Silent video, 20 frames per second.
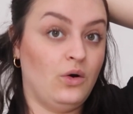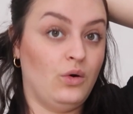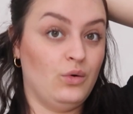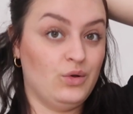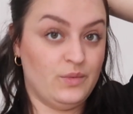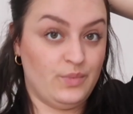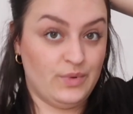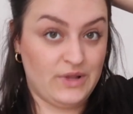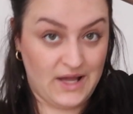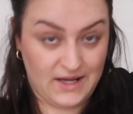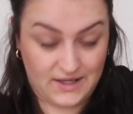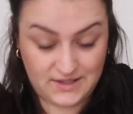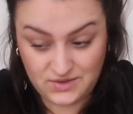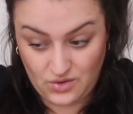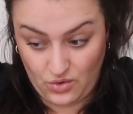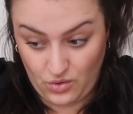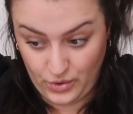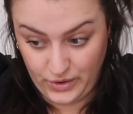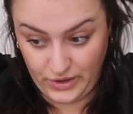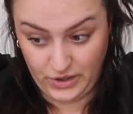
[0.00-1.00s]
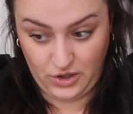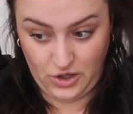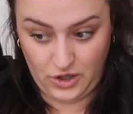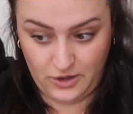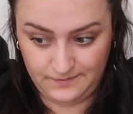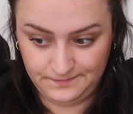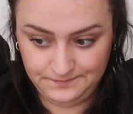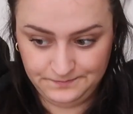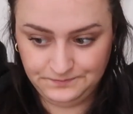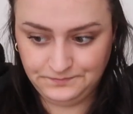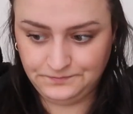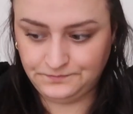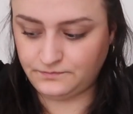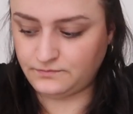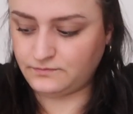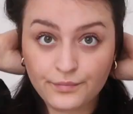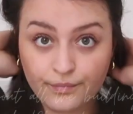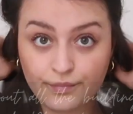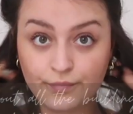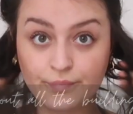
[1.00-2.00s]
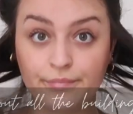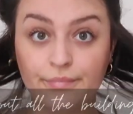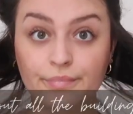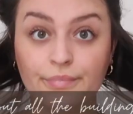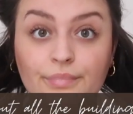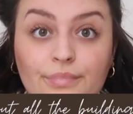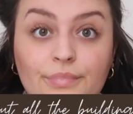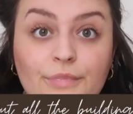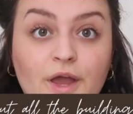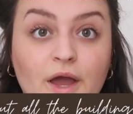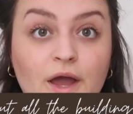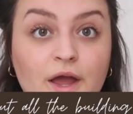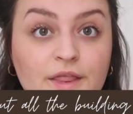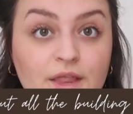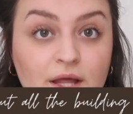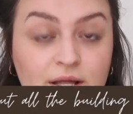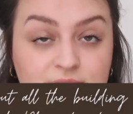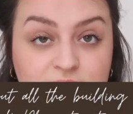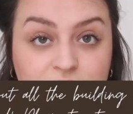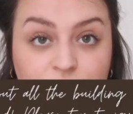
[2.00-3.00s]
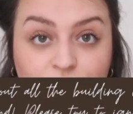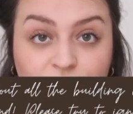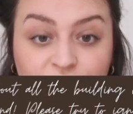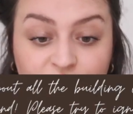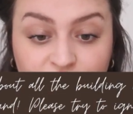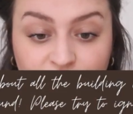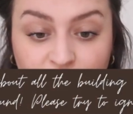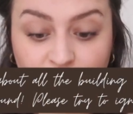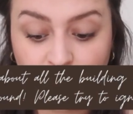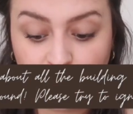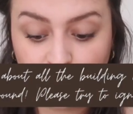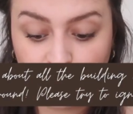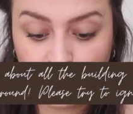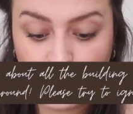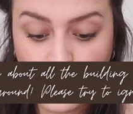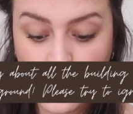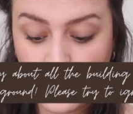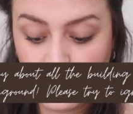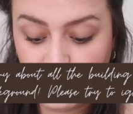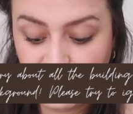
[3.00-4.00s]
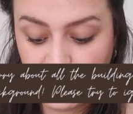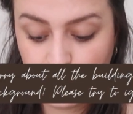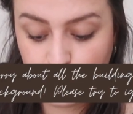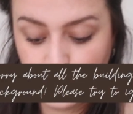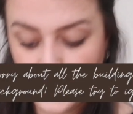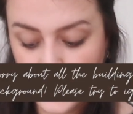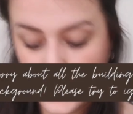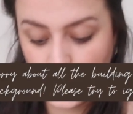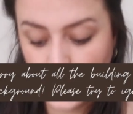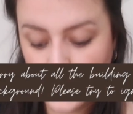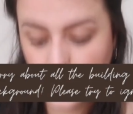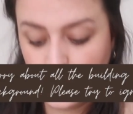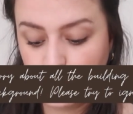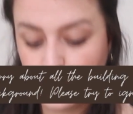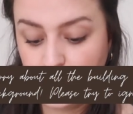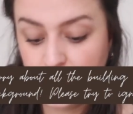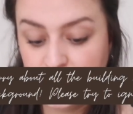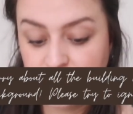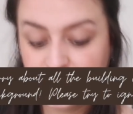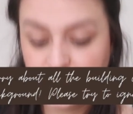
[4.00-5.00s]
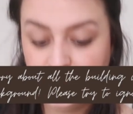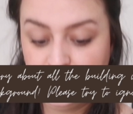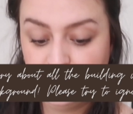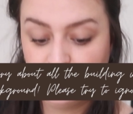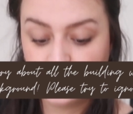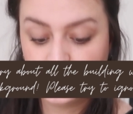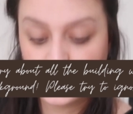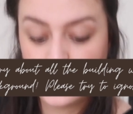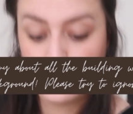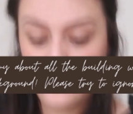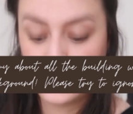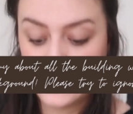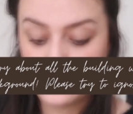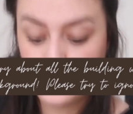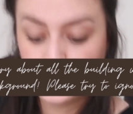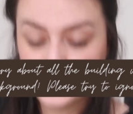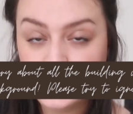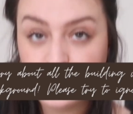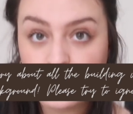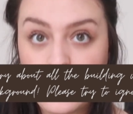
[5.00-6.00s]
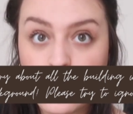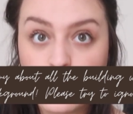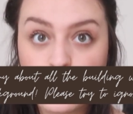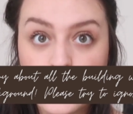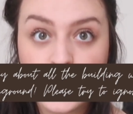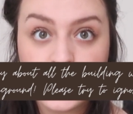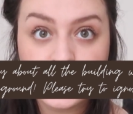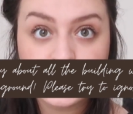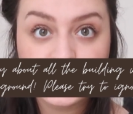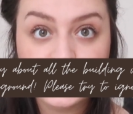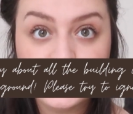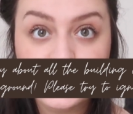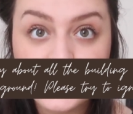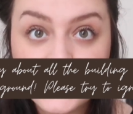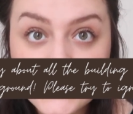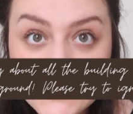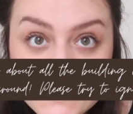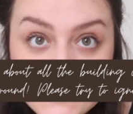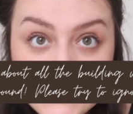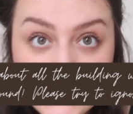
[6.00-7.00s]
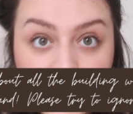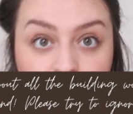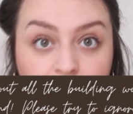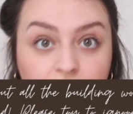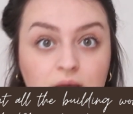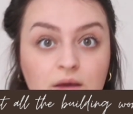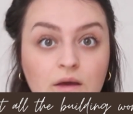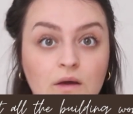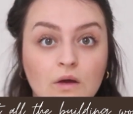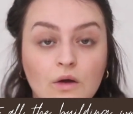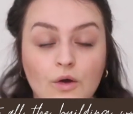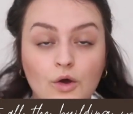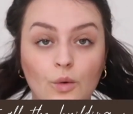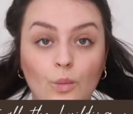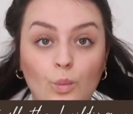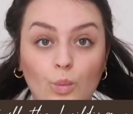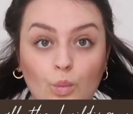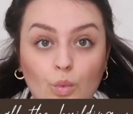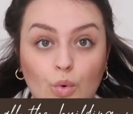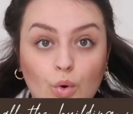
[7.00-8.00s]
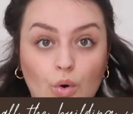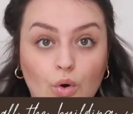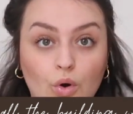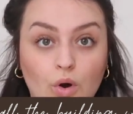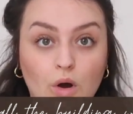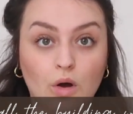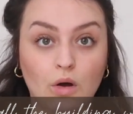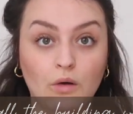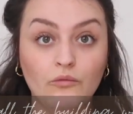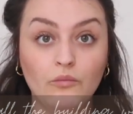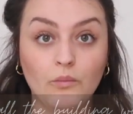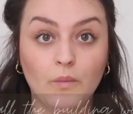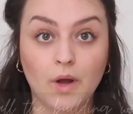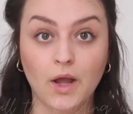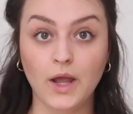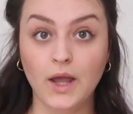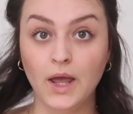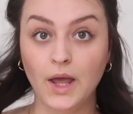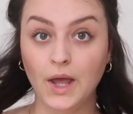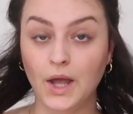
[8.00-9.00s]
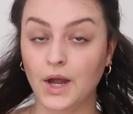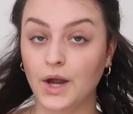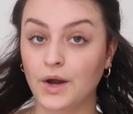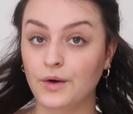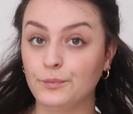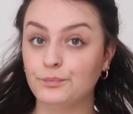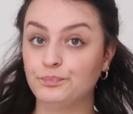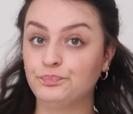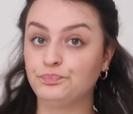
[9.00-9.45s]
Olaplex oil on. Okay, that's a bit of a rough bun, but it's going to do the job. I'm going to push out a bit so you can see more of my hair.